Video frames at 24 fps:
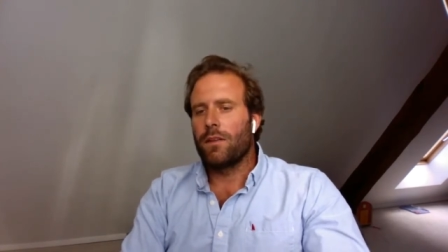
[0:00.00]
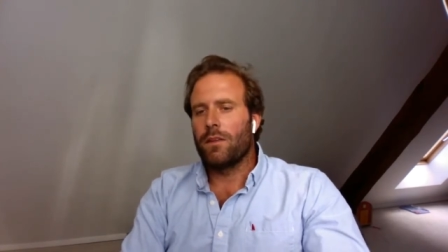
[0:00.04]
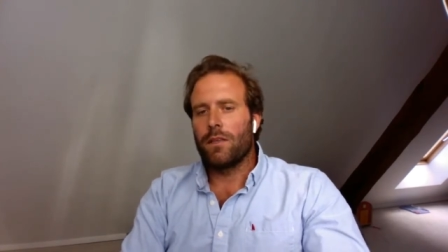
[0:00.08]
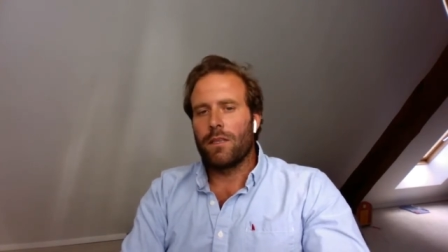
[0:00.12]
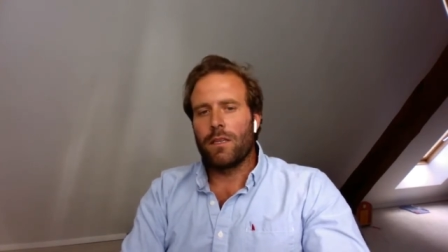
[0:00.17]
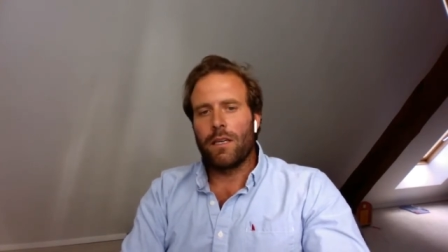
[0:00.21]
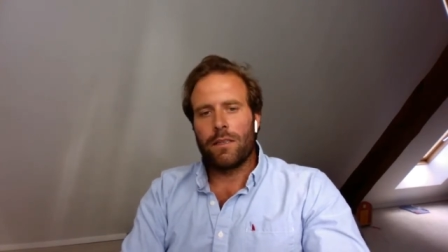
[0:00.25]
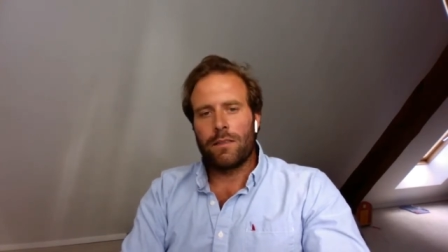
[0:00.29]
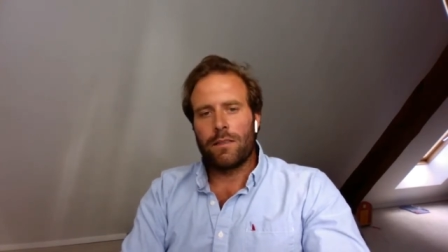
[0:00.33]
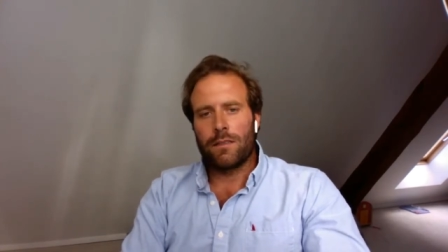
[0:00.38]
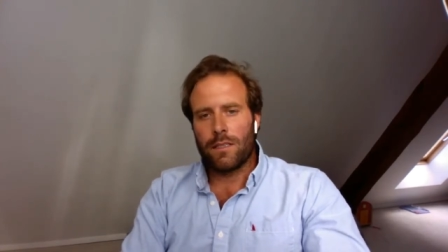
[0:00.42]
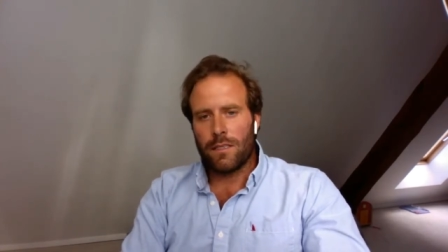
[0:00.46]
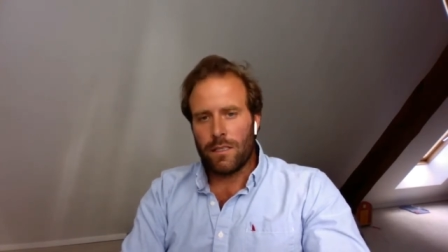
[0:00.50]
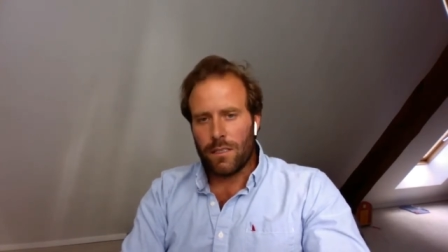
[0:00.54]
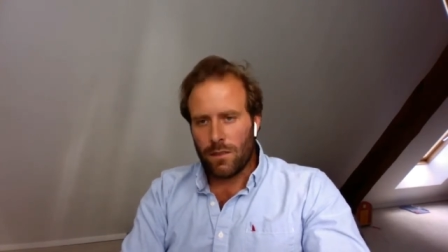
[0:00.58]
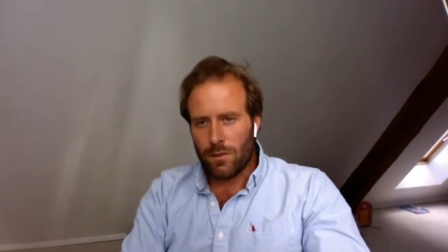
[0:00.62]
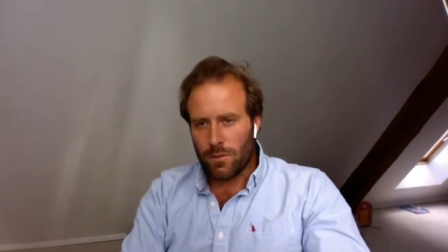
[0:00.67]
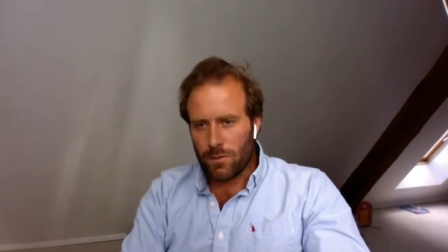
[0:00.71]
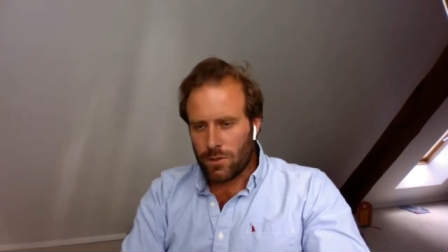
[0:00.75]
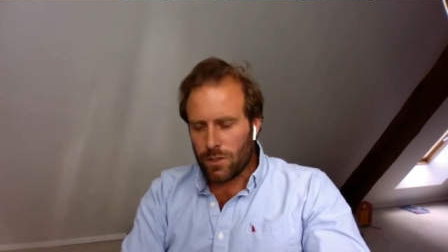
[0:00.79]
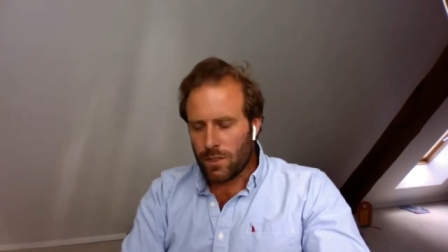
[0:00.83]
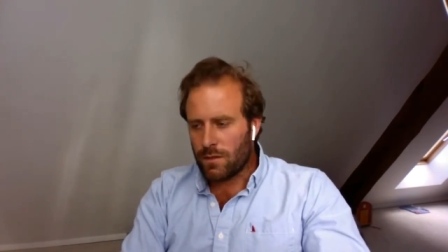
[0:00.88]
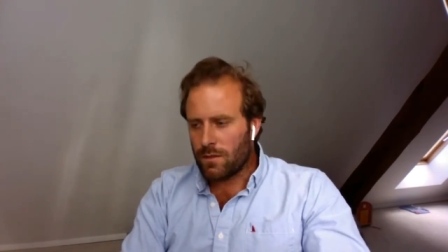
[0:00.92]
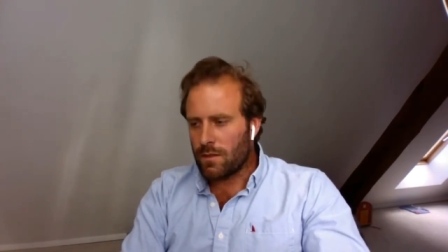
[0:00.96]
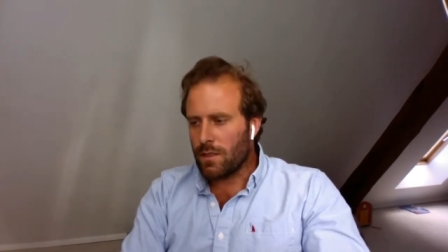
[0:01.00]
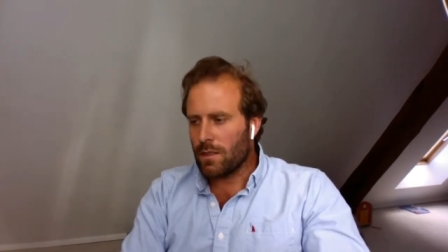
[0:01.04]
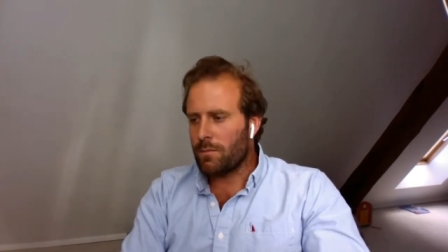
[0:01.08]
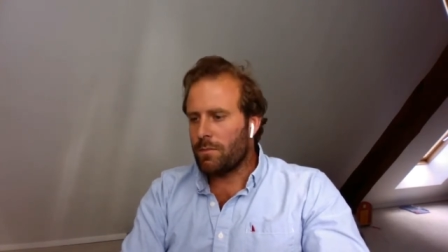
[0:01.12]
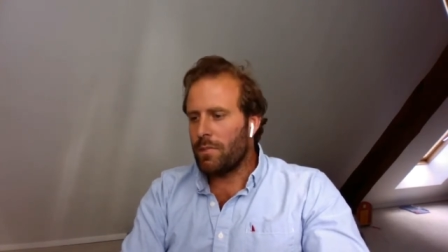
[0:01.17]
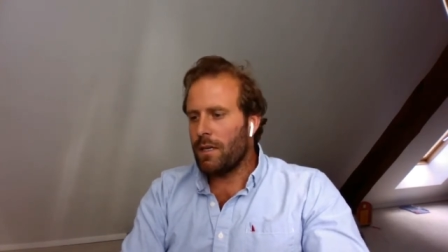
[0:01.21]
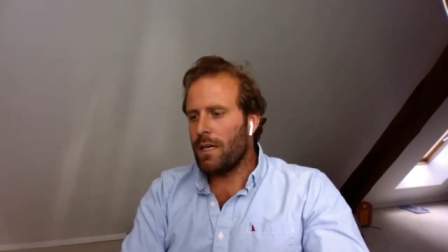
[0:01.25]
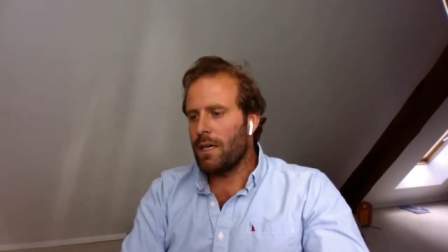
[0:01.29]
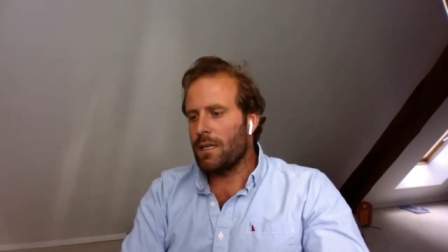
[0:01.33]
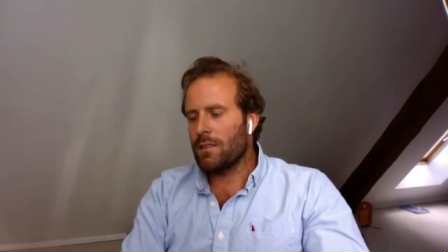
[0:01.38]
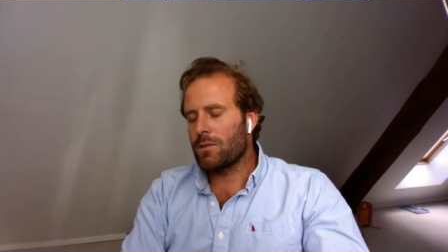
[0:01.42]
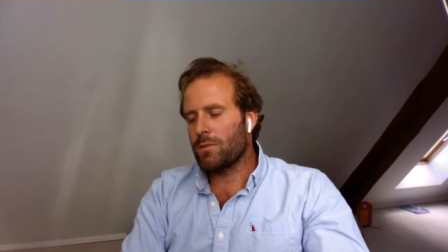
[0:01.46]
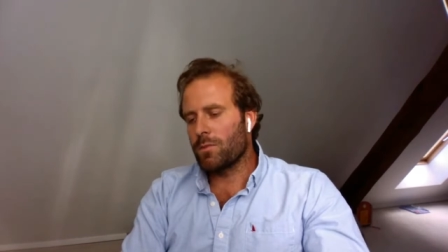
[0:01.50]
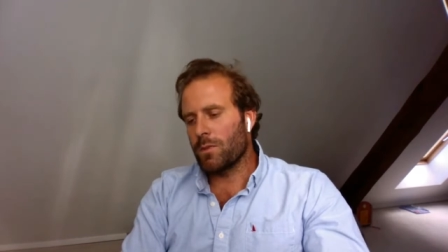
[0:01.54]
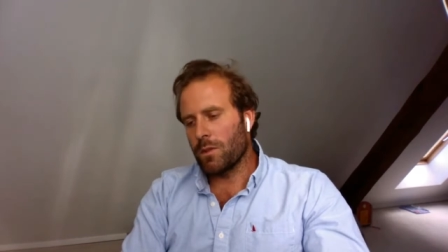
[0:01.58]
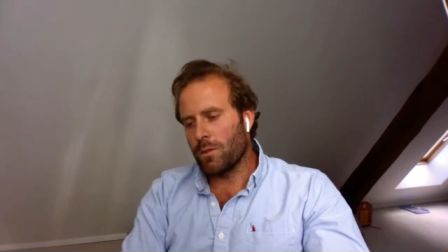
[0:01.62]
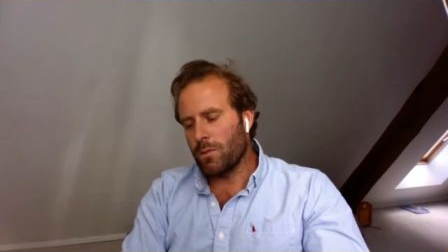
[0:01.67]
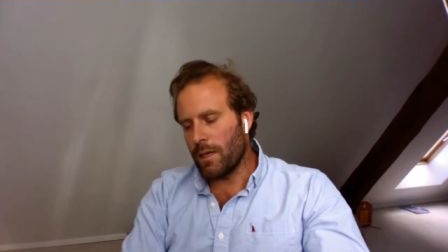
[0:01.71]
and the entire logistic parts.